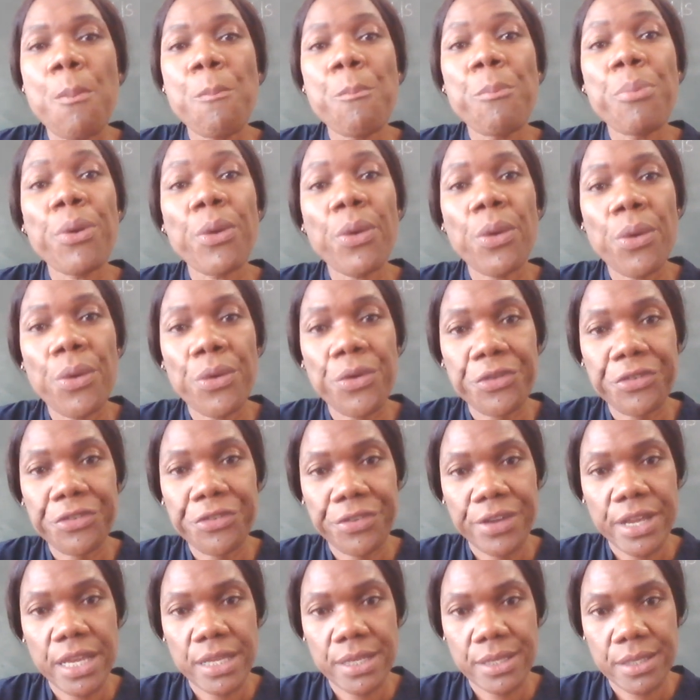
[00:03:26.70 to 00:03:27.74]

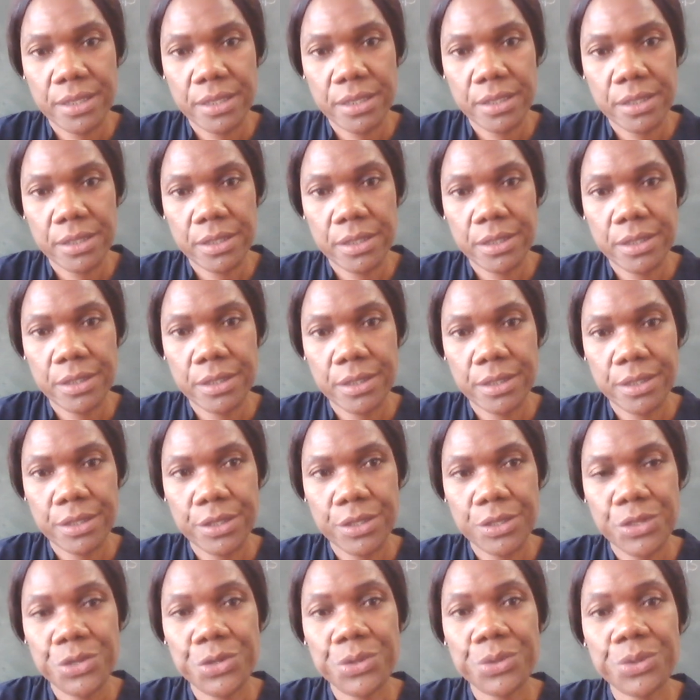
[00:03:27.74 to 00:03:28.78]
prophase.
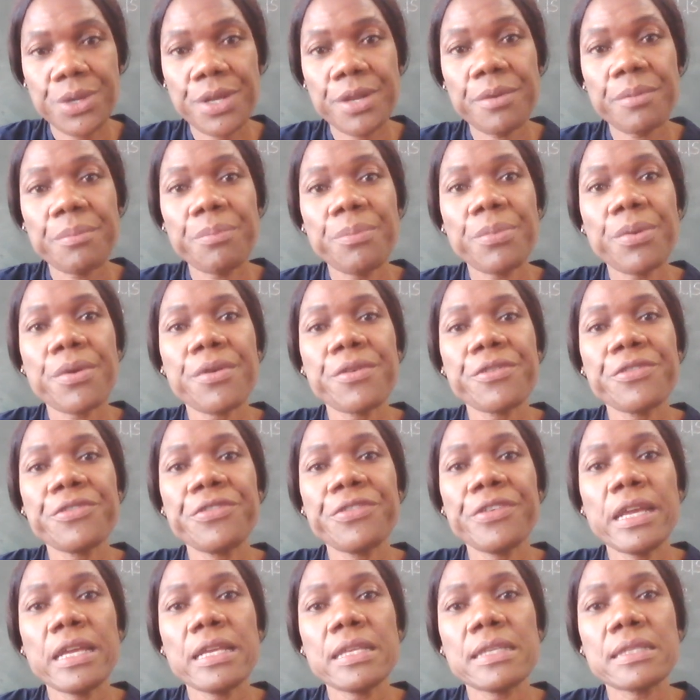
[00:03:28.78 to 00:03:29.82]
During
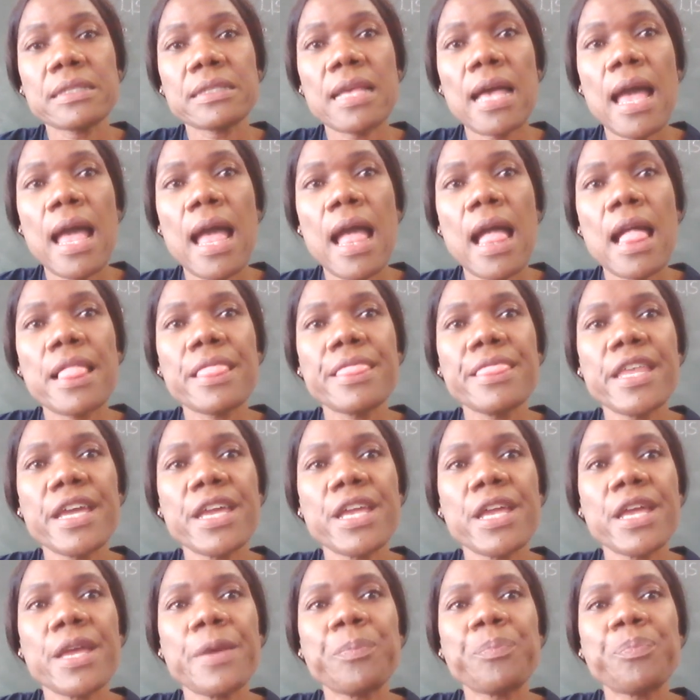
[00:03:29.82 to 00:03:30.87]
prophase,
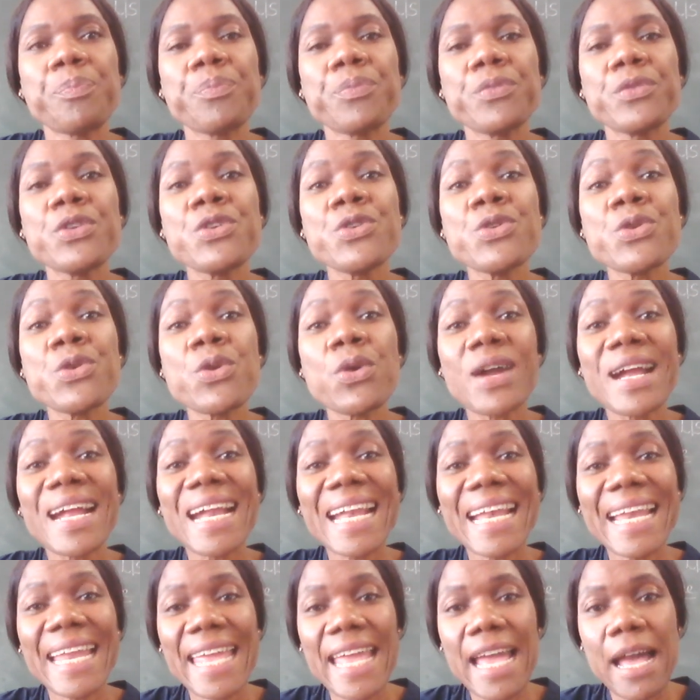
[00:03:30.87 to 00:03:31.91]
the
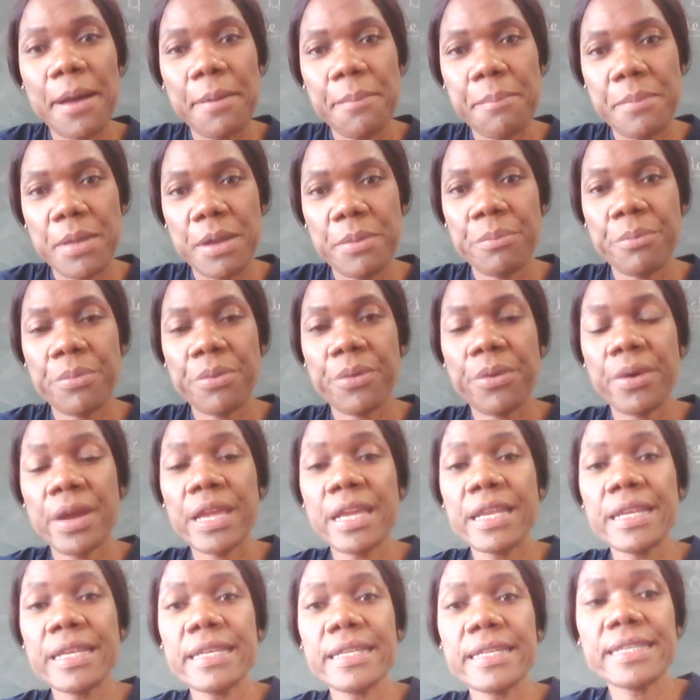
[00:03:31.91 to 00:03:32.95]
nuclear
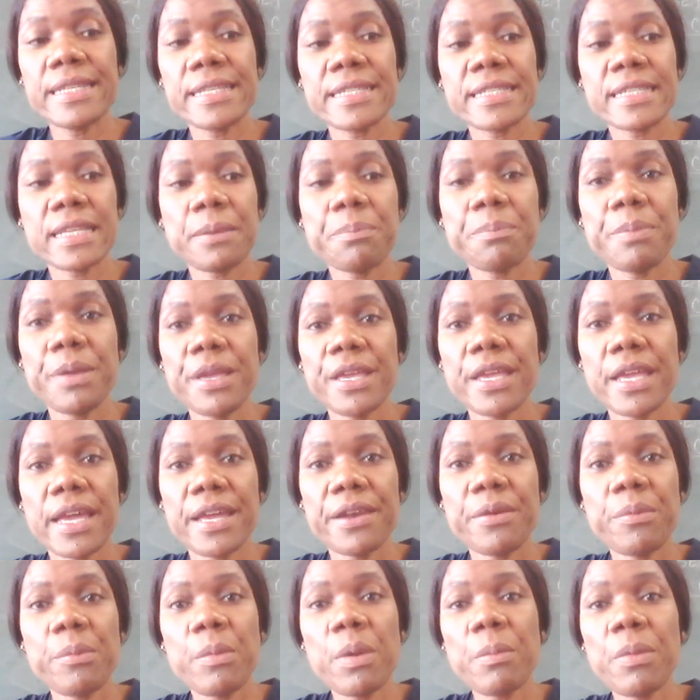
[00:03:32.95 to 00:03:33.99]
membrane
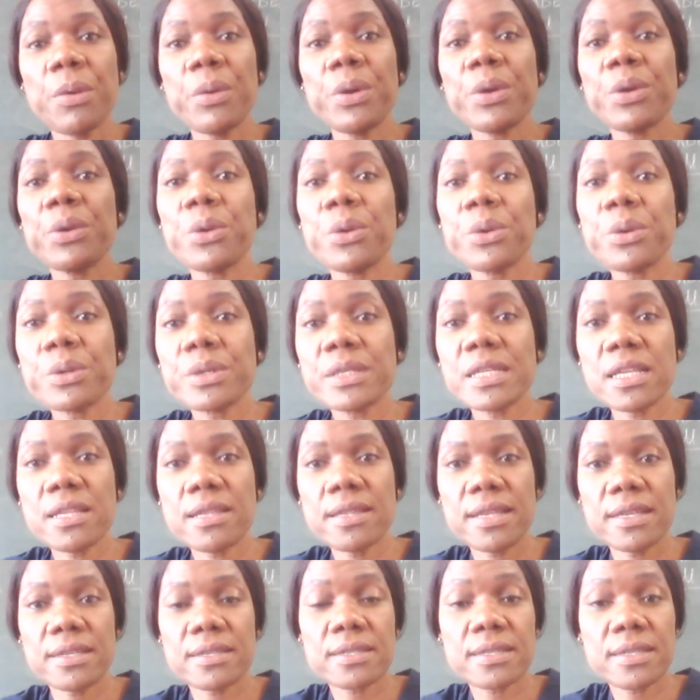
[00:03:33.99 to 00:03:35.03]
disappears. Remember when we looked at
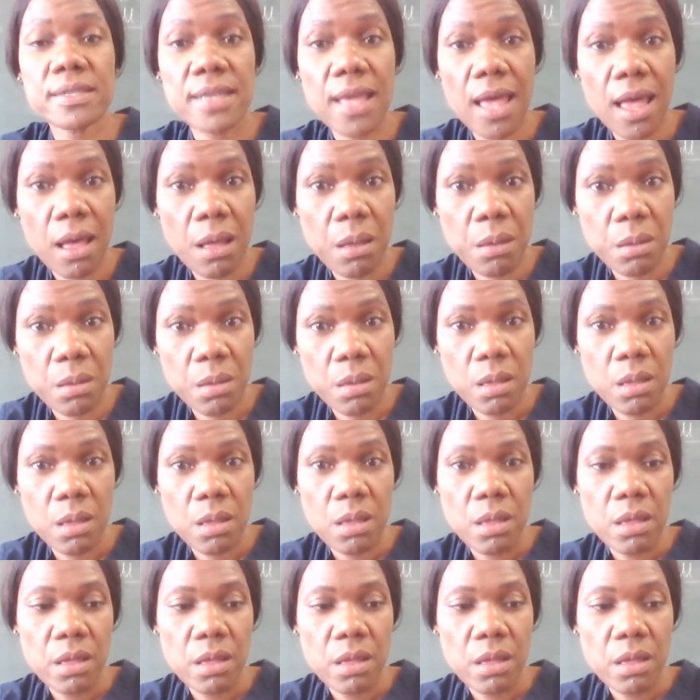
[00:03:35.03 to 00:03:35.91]
the cell